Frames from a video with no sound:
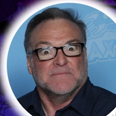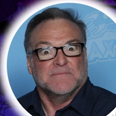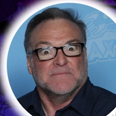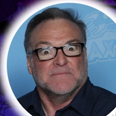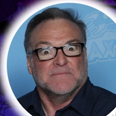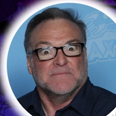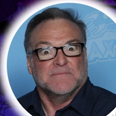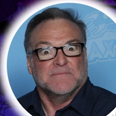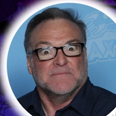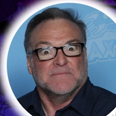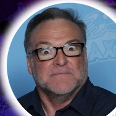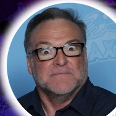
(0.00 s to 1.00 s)

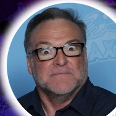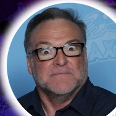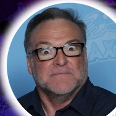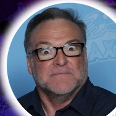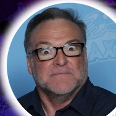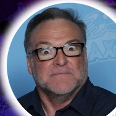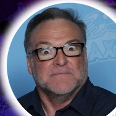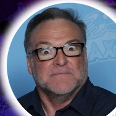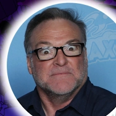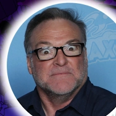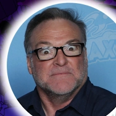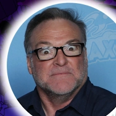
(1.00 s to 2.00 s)

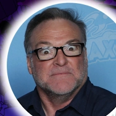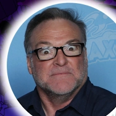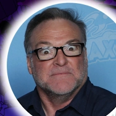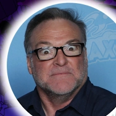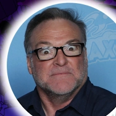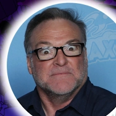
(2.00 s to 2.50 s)
[no speech]